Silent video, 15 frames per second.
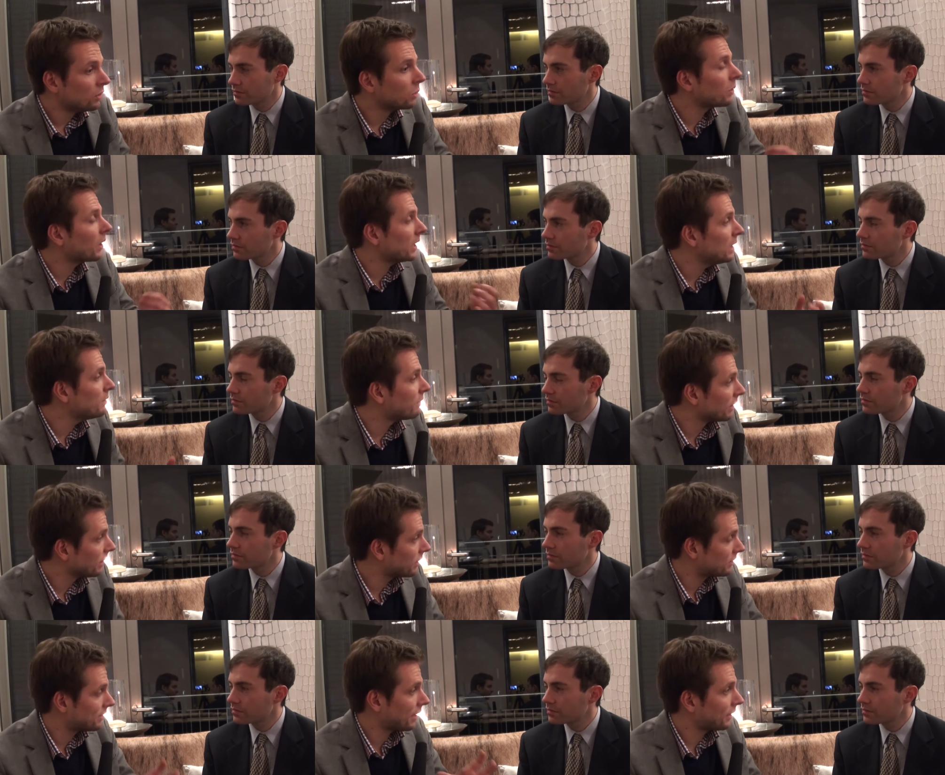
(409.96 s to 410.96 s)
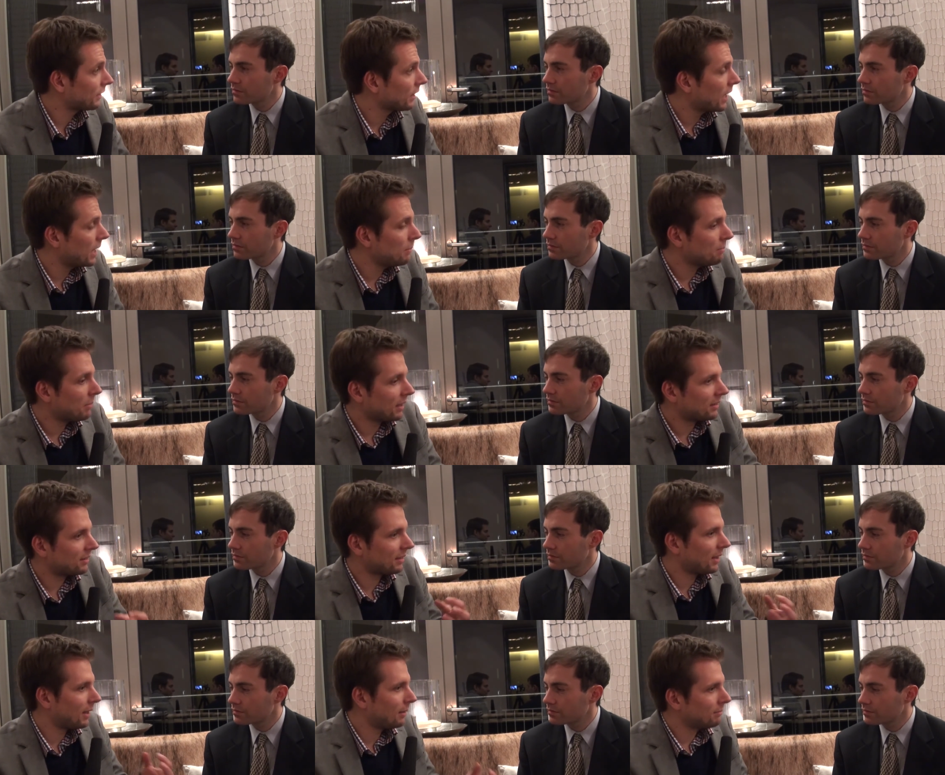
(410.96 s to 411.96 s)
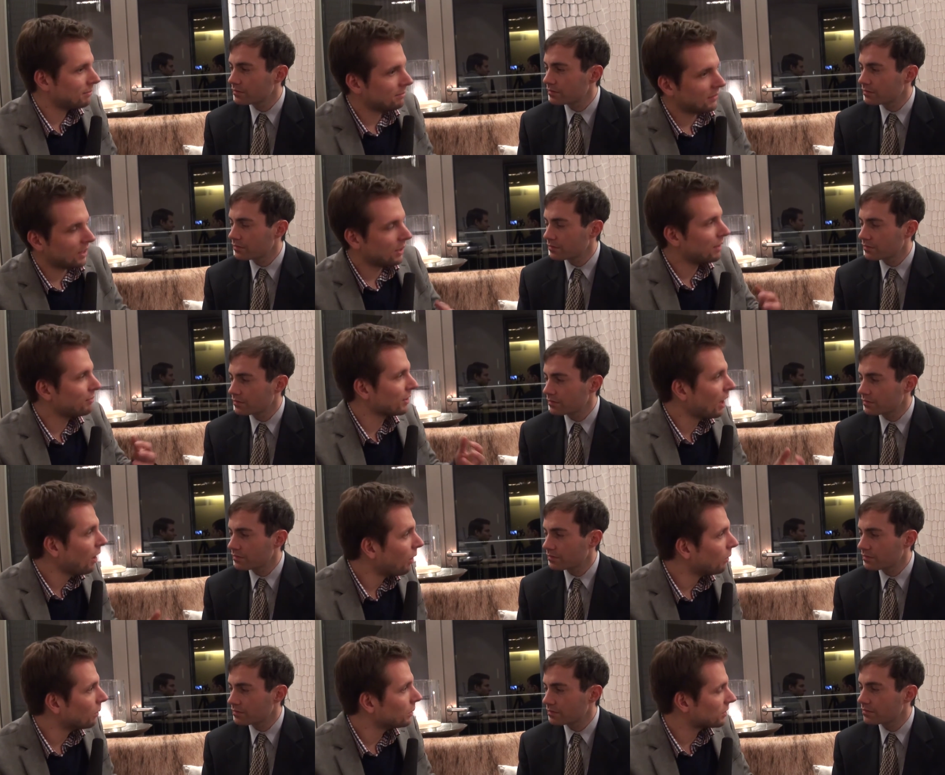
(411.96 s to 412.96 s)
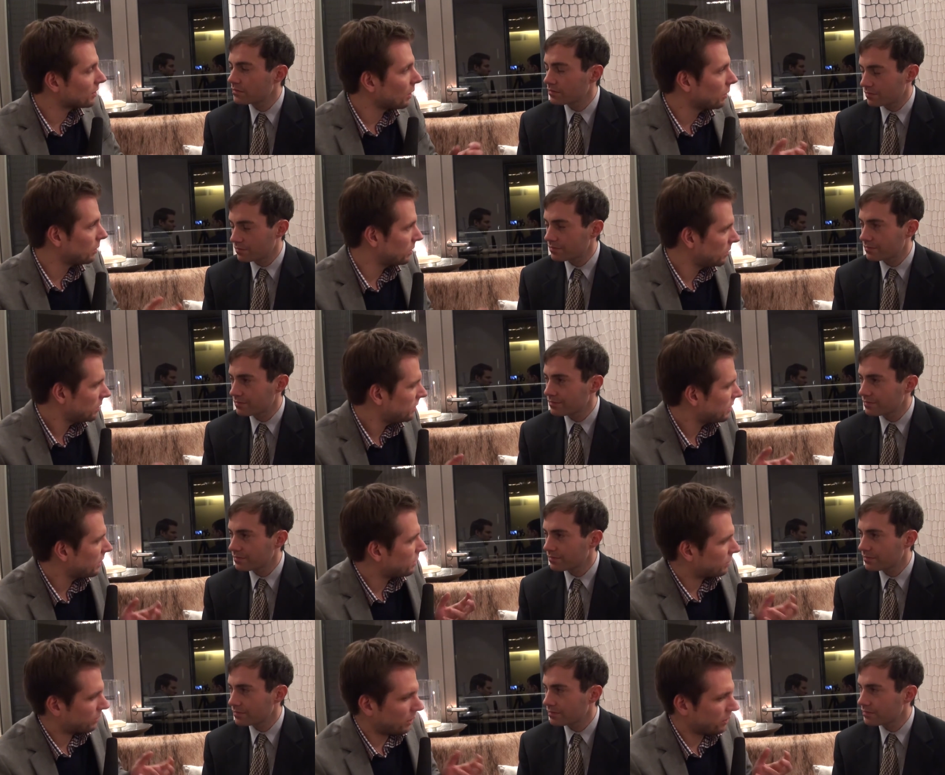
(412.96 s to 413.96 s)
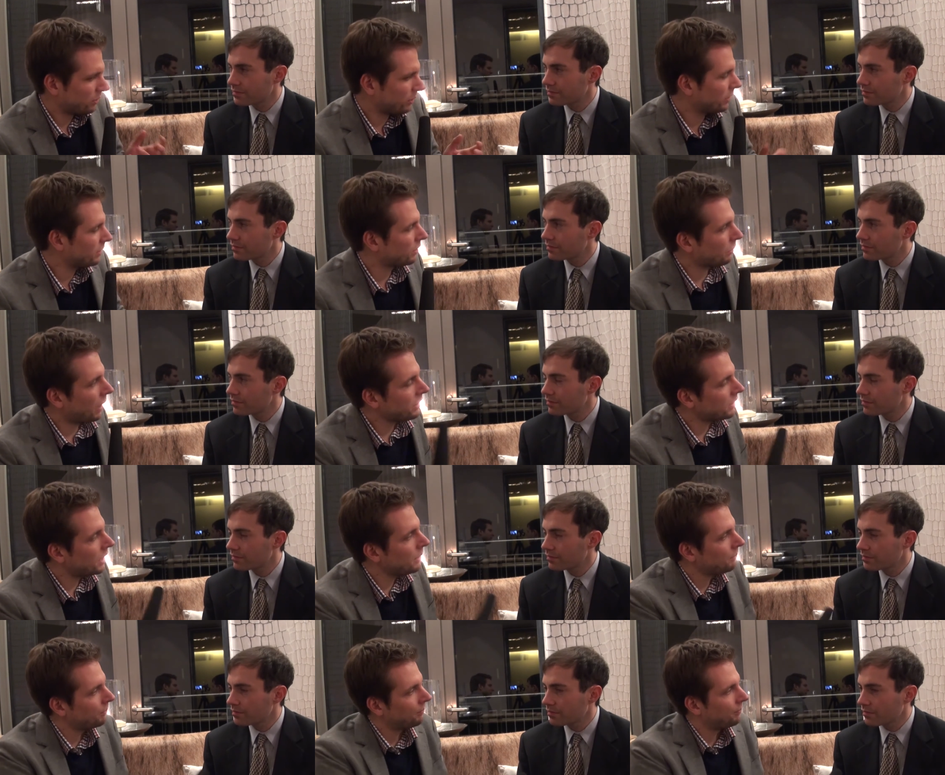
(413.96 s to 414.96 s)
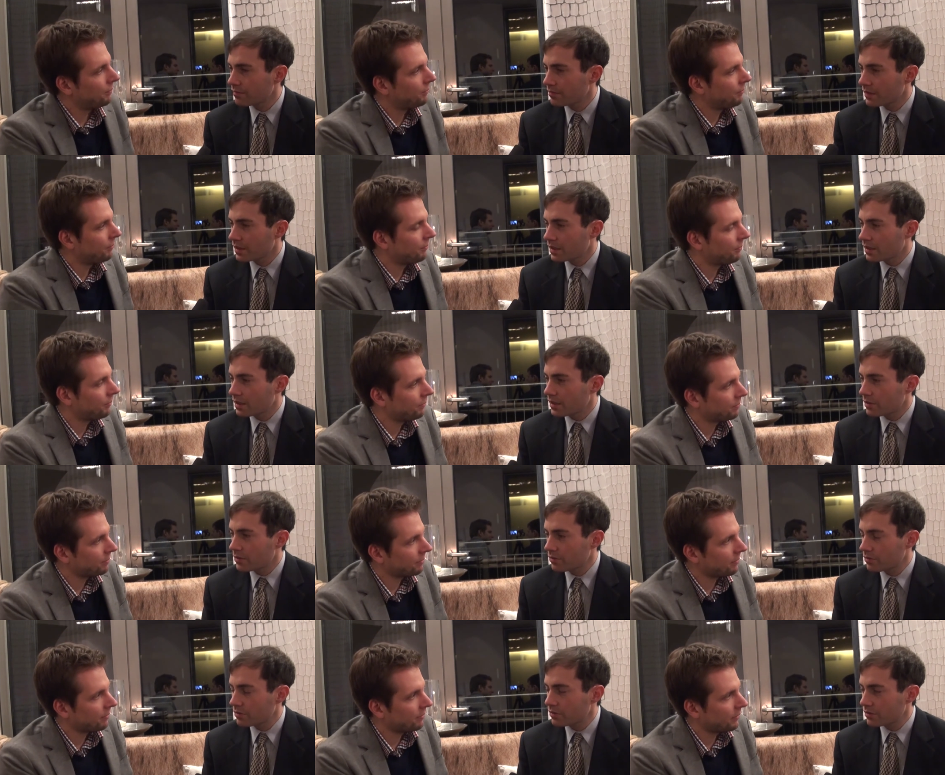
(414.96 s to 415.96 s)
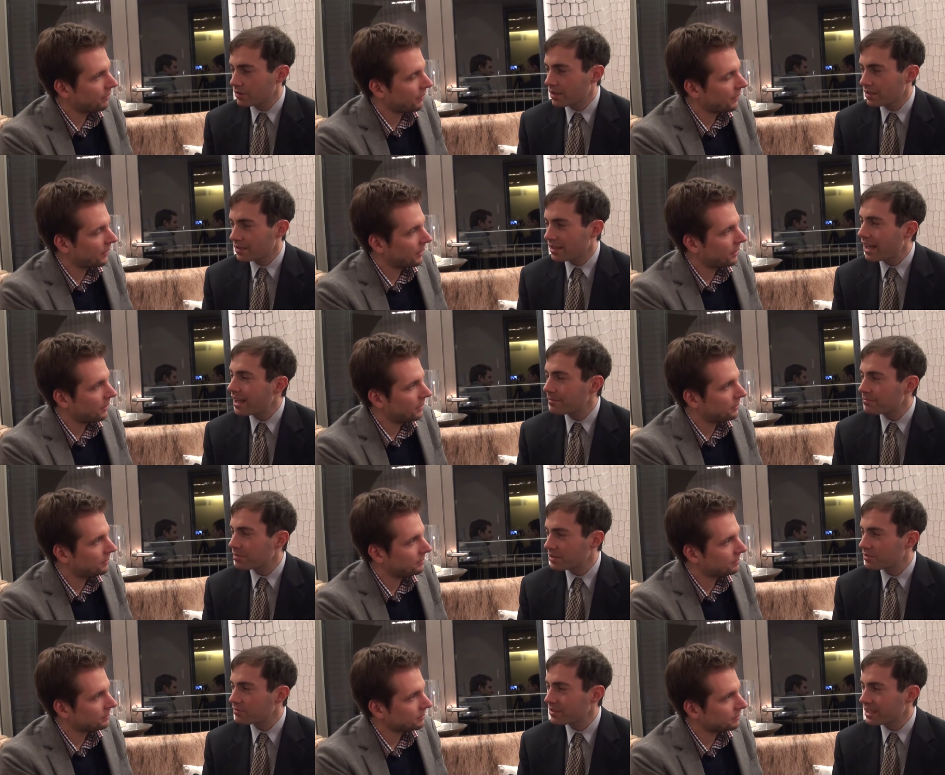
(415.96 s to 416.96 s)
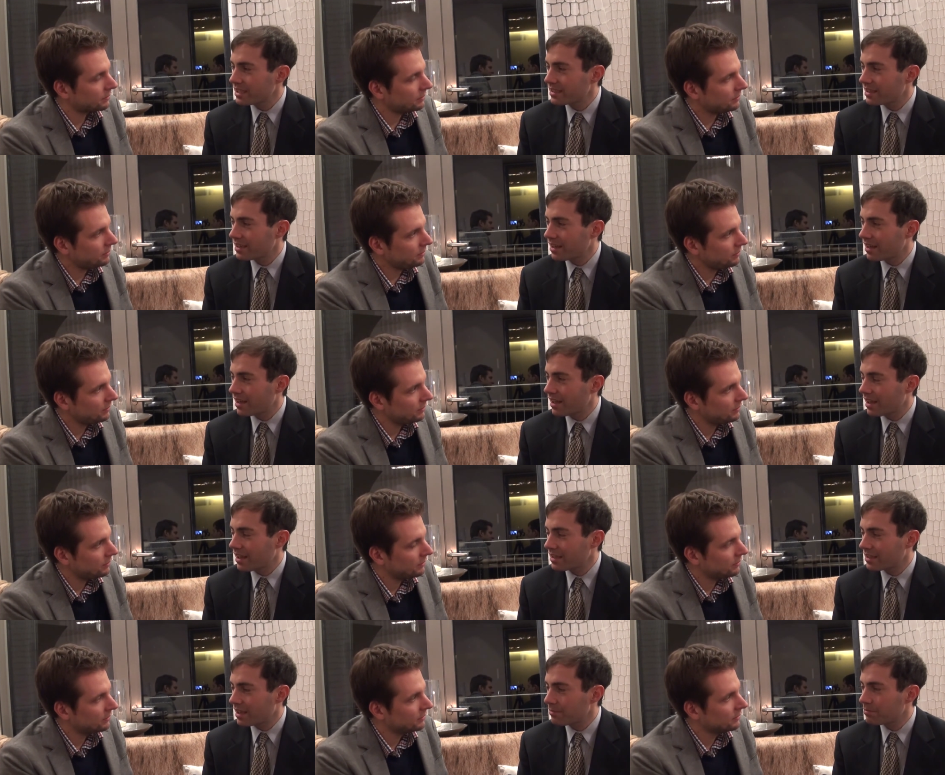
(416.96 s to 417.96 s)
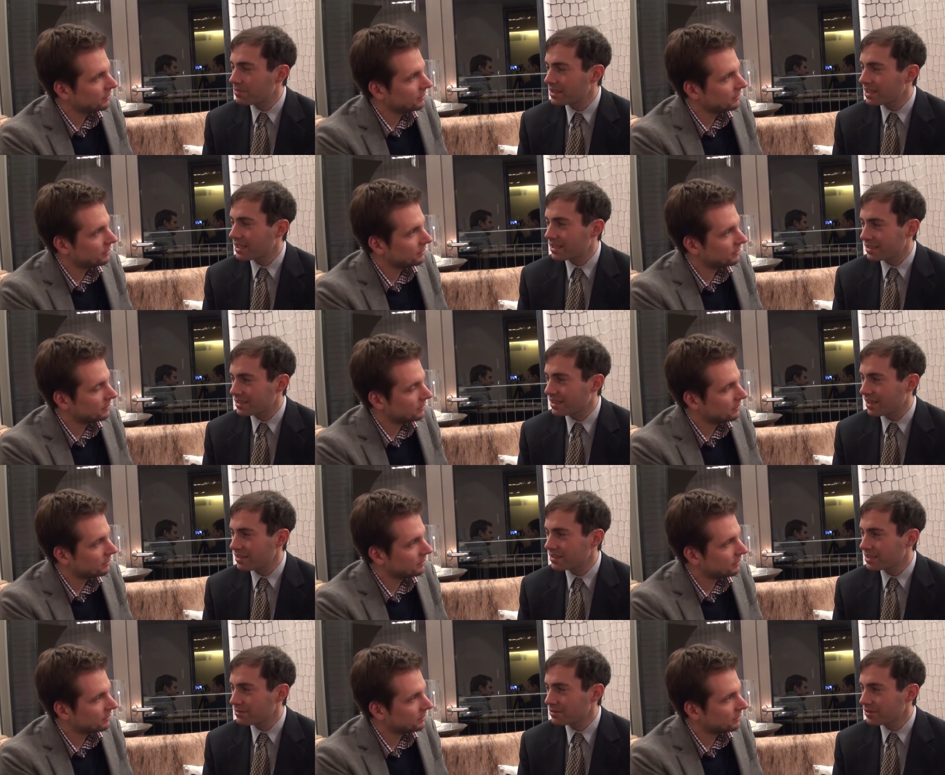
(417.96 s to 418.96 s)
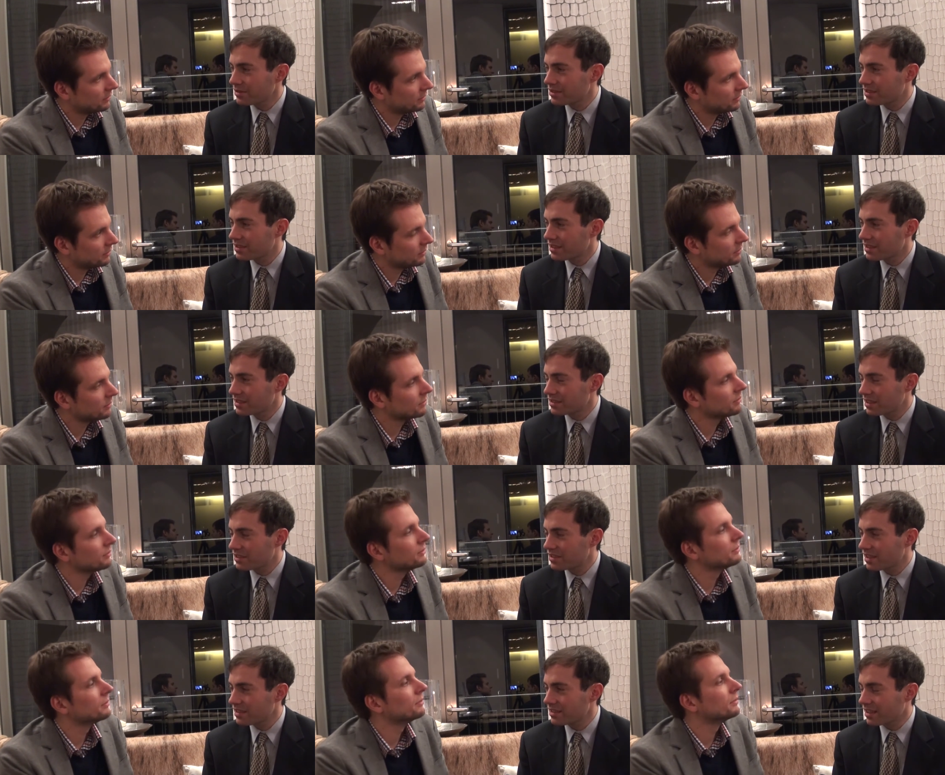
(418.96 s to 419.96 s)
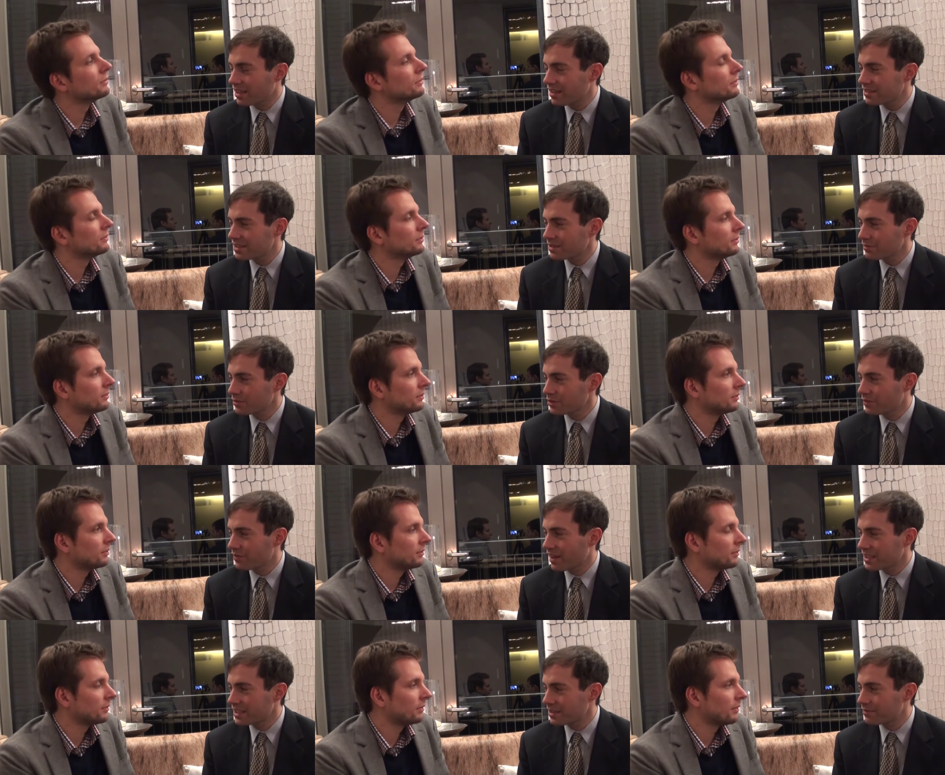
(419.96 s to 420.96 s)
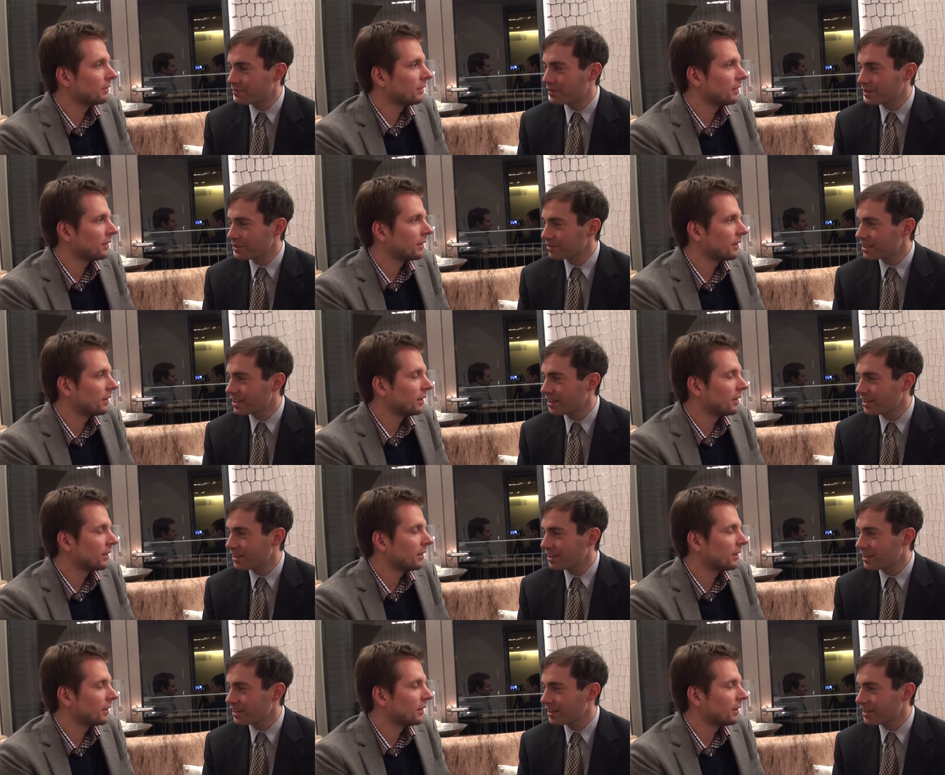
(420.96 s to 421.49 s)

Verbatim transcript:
Speaker 1: do no evil, that's the claim, but um, you never know. So do you see a, a certain threat there?
Speaker 2: Google can get between a company and its customers, mm -hmm. such that the customers find it very